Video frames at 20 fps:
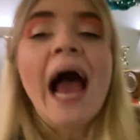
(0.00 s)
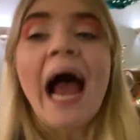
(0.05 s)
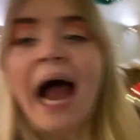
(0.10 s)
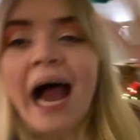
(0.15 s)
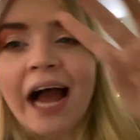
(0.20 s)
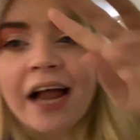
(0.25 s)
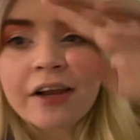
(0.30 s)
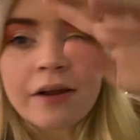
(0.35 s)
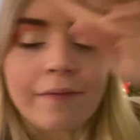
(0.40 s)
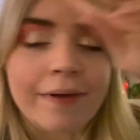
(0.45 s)

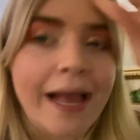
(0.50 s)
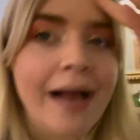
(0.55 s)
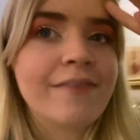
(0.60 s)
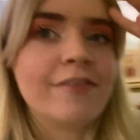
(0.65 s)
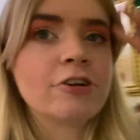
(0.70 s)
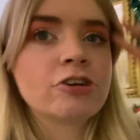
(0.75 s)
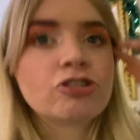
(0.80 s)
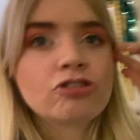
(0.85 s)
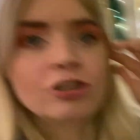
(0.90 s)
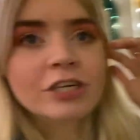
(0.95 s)
And we have
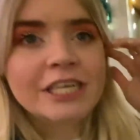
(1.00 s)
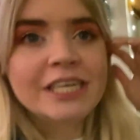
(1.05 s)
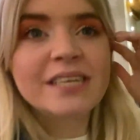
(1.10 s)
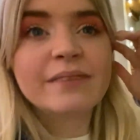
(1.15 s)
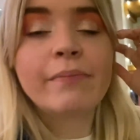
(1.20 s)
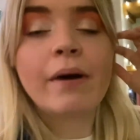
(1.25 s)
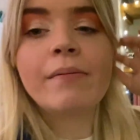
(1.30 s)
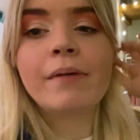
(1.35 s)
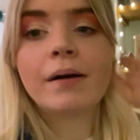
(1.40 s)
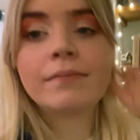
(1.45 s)
our
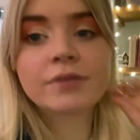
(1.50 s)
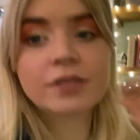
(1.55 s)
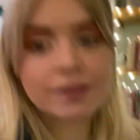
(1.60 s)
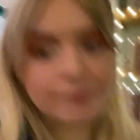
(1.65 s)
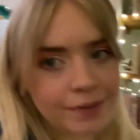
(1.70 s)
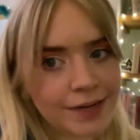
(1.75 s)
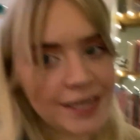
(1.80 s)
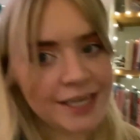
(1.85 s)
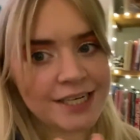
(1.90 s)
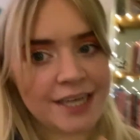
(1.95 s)
trees. My mum's
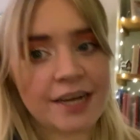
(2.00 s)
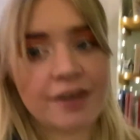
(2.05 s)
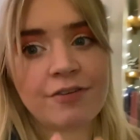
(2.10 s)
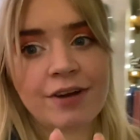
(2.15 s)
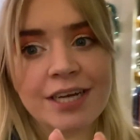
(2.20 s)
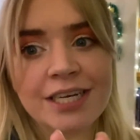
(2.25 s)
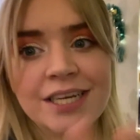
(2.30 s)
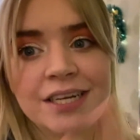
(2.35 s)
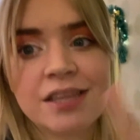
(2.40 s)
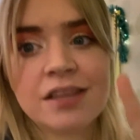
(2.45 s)
completely
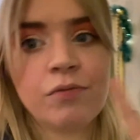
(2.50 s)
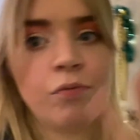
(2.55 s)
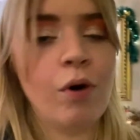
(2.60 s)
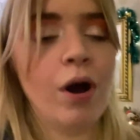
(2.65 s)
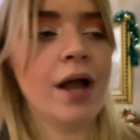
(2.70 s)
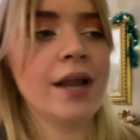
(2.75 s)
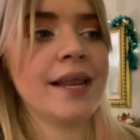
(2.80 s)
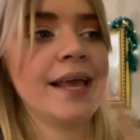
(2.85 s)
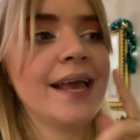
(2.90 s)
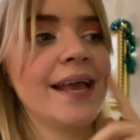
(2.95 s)
decorated the
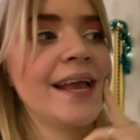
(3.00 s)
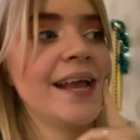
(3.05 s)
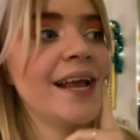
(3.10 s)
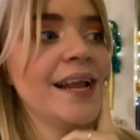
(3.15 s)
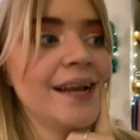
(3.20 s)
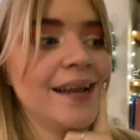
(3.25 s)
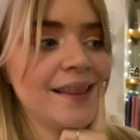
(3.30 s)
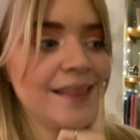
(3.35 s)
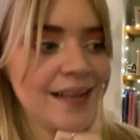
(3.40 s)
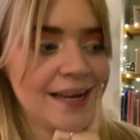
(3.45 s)
one
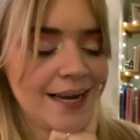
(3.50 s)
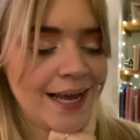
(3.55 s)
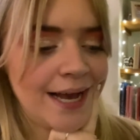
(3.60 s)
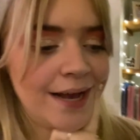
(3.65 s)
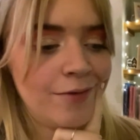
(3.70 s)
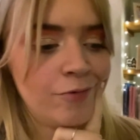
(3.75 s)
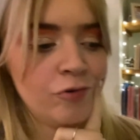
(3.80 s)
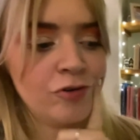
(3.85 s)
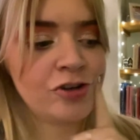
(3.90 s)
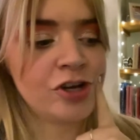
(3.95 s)
in the
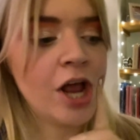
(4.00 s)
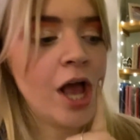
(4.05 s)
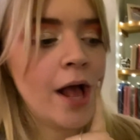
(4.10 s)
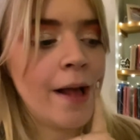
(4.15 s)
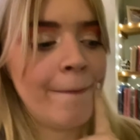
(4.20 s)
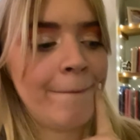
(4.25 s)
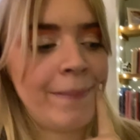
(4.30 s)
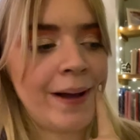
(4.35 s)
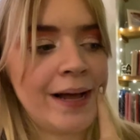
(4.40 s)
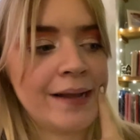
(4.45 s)
lounge,
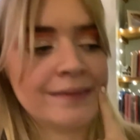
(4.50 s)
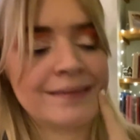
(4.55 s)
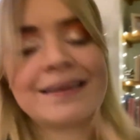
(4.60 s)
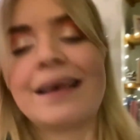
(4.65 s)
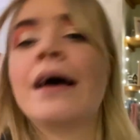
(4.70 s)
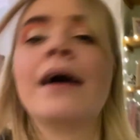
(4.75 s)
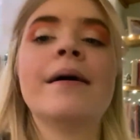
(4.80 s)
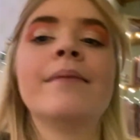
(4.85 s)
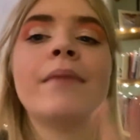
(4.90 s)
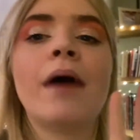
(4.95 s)
but
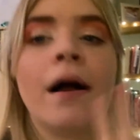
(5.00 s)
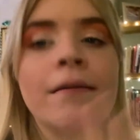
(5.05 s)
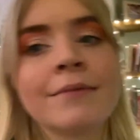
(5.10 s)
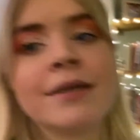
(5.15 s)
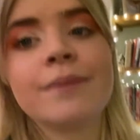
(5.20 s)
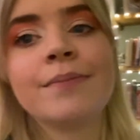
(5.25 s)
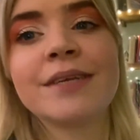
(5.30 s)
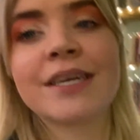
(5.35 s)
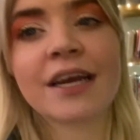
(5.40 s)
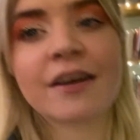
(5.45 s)
um, I'm
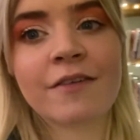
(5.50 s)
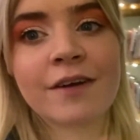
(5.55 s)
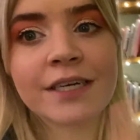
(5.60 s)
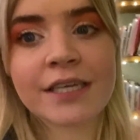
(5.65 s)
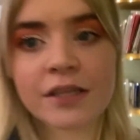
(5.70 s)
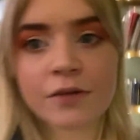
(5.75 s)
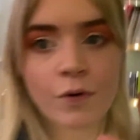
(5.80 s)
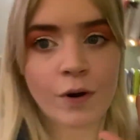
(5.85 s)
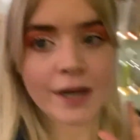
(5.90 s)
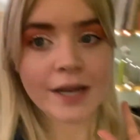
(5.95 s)
gonna be
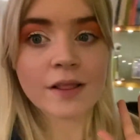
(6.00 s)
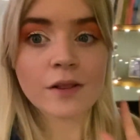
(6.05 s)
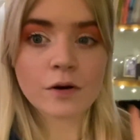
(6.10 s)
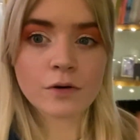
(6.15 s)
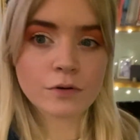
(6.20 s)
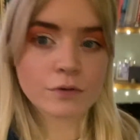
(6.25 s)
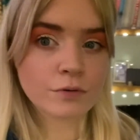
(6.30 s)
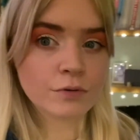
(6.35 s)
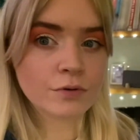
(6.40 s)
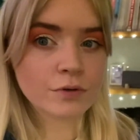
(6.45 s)
decorating the one in the
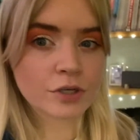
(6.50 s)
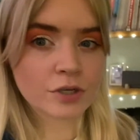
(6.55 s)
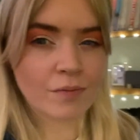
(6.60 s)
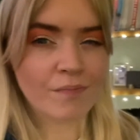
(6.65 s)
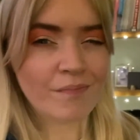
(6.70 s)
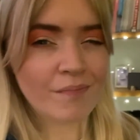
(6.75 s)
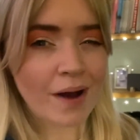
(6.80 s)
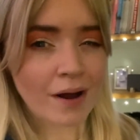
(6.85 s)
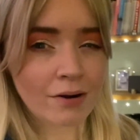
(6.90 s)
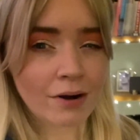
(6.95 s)
hall
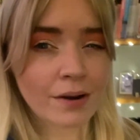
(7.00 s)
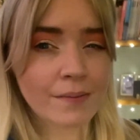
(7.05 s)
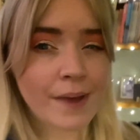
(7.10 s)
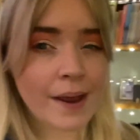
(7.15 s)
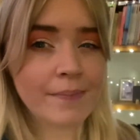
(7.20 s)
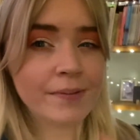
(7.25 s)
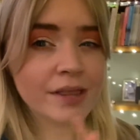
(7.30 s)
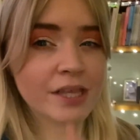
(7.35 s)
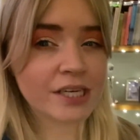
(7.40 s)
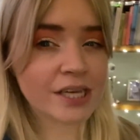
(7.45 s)
tomorrow,
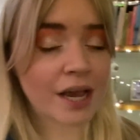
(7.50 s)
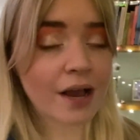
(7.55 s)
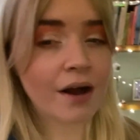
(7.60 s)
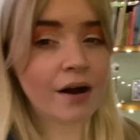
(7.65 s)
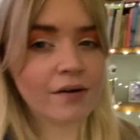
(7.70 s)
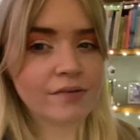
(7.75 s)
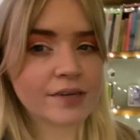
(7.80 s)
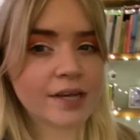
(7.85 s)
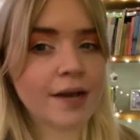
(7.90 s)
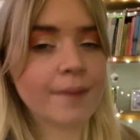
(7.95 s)
maybe the day
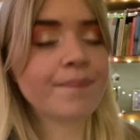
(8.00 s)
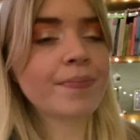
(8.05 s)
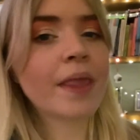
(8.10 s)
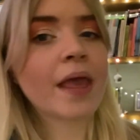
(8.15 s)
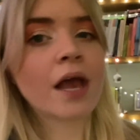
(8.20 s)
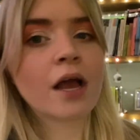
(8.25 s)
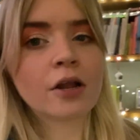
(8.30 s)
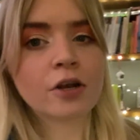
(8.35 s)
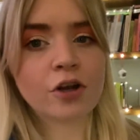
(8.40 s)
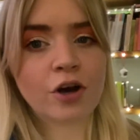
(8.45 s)
after.
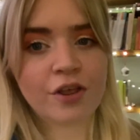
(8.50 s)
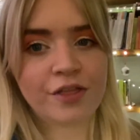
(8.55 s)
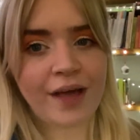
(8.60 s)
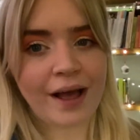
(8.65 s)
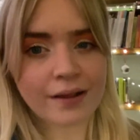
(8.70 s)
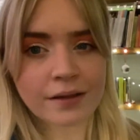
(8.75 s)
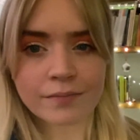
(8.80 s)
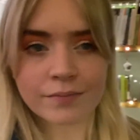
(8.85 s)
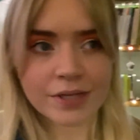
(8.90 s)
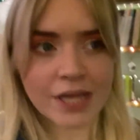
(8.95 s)
Not a
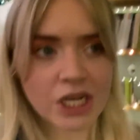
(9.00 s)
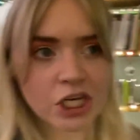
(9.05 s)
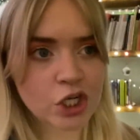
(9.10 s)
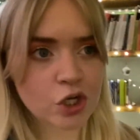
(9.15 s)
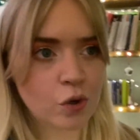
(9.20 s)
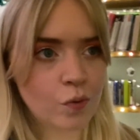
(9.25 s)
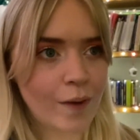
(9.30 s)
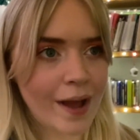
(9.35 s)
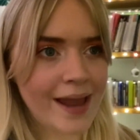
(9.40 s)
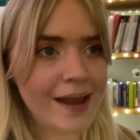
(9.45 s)
thousand percent
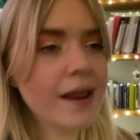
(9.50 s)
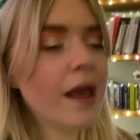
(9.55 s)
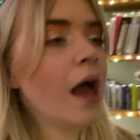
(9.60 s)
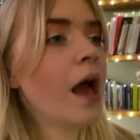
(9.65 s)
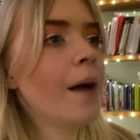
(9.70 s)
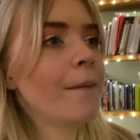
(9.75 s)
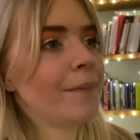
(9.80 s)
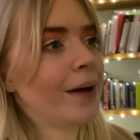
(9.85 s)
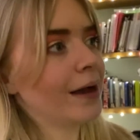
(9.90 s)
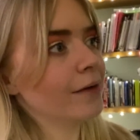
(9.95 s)
sure when,
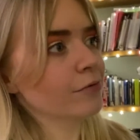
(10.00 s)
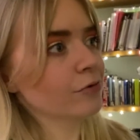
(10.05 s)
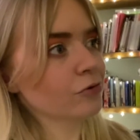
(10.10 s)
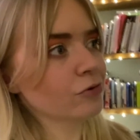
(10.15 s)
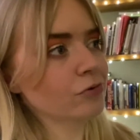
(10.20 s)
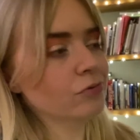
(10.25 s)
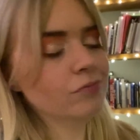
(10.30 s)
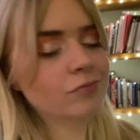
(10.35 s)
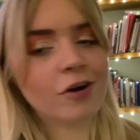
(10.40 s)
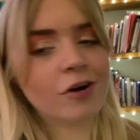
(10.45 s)
but I
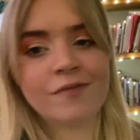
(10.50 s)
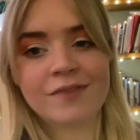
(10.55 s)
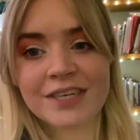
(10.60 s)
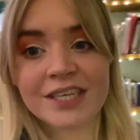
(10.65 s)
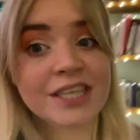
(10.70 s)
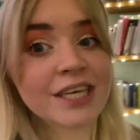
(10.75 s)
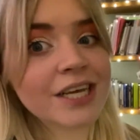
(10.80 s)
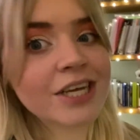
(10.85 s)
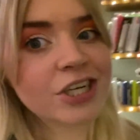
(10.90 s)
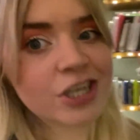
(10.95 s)
will
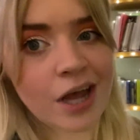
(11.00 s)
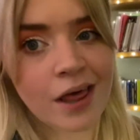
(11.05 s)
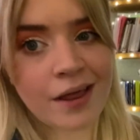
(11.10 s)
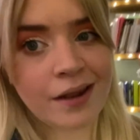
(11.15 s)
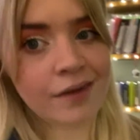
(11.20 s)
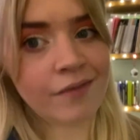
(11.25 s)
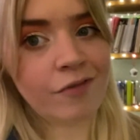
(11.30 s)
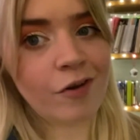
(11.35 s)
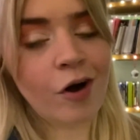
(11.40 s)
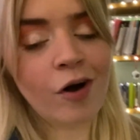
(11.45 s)
obviously show it in
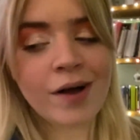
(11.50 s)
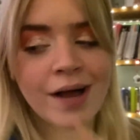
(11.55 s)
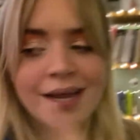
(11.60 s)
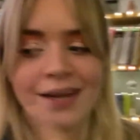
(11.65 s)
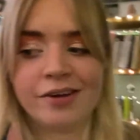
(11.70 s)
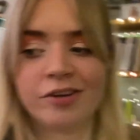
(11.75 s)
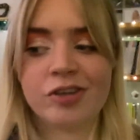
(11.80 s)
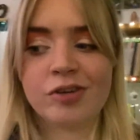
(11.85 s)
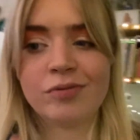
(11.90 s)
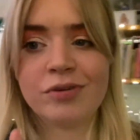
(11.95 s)
the vlog. And
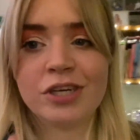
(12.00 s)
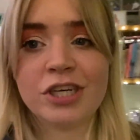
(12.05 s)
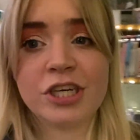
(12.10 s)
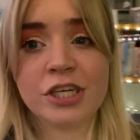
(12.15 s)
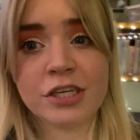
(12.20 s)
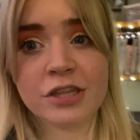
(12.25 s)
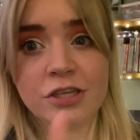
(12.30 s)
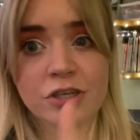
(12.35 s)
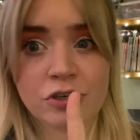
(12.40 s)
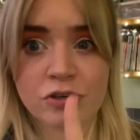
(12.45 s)
I do wanna show
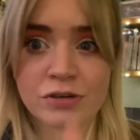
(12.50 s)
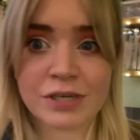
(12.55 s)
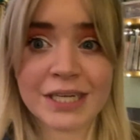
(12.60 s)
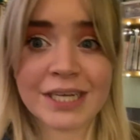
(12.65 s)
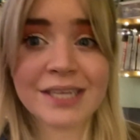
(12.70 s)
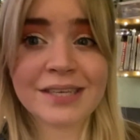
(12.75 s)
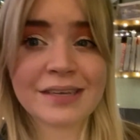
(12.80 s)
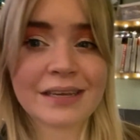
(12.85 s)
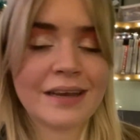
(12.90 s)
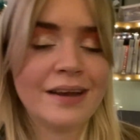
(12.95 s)
you the
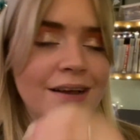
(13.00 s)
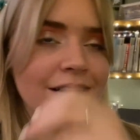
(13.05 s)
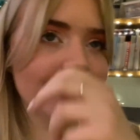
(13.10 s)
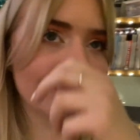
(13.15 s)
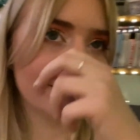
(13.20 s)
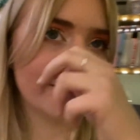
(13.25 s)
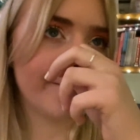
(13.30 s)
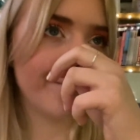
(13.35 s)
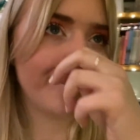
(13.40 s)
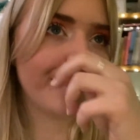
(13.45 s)
trees
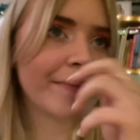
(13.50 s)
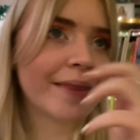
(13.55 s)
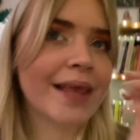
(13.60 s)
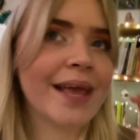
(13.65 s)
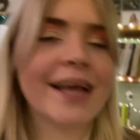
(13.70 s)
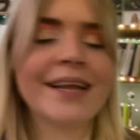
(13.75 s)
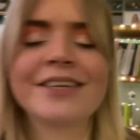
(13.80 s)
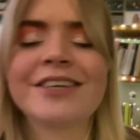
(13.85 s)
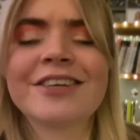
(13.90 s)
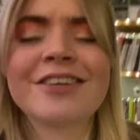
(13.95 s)
because
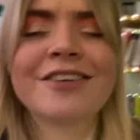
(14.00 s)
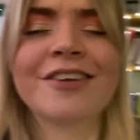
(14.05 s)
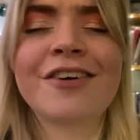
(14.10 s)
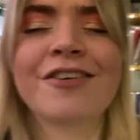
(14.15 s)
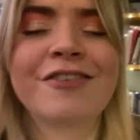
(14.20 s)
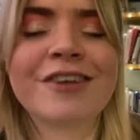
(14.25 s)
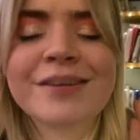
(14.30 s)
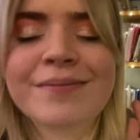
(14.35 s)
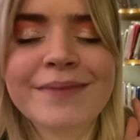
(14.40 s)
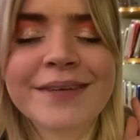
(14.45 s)
it's just so
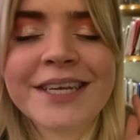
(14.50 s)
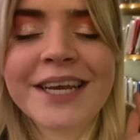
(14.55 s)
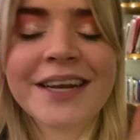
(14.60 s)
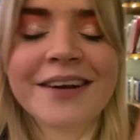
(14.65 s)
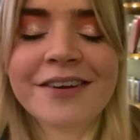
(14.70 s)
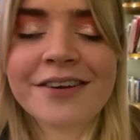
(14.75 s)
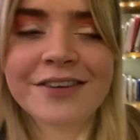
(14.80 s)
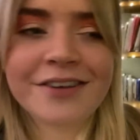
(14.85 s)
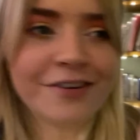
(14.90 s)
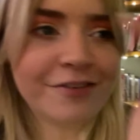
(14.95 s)
Christmassy, it
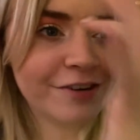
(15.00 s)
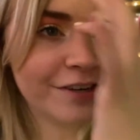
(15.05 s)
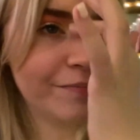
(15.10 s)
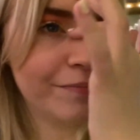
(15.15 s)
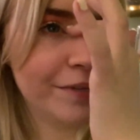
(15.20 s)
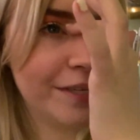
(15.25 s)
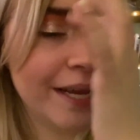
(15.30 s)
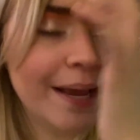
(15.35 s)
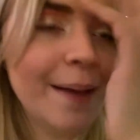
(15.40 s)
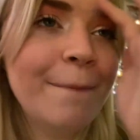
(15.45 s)
looks so Christmassy.